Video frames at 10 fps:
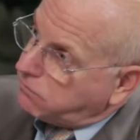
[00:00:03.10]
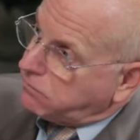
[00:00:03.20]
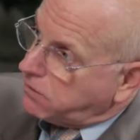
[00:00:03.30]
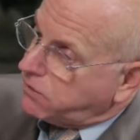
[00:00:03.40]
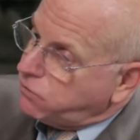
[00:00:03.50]

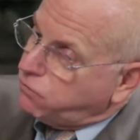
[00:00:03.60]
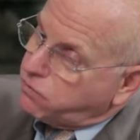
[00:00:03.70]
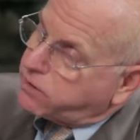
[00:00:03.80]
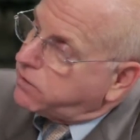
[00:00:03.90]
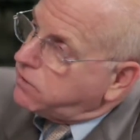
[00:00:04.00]
that you
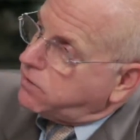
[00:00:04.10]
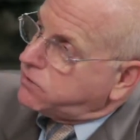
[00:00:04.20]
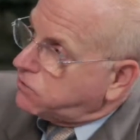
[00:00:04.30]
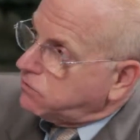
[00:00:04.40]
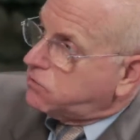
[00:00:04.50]
recognize
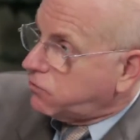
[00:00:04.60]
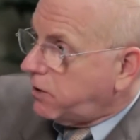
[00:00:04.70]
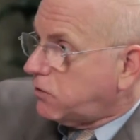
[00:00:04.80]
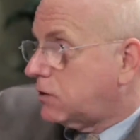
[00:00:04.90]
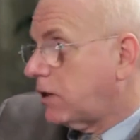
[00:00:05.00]
good
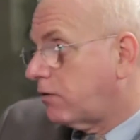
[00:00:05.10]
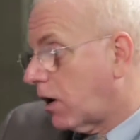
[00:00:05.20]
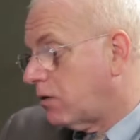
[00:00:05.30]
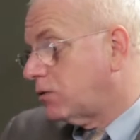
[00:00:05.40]
trainers. It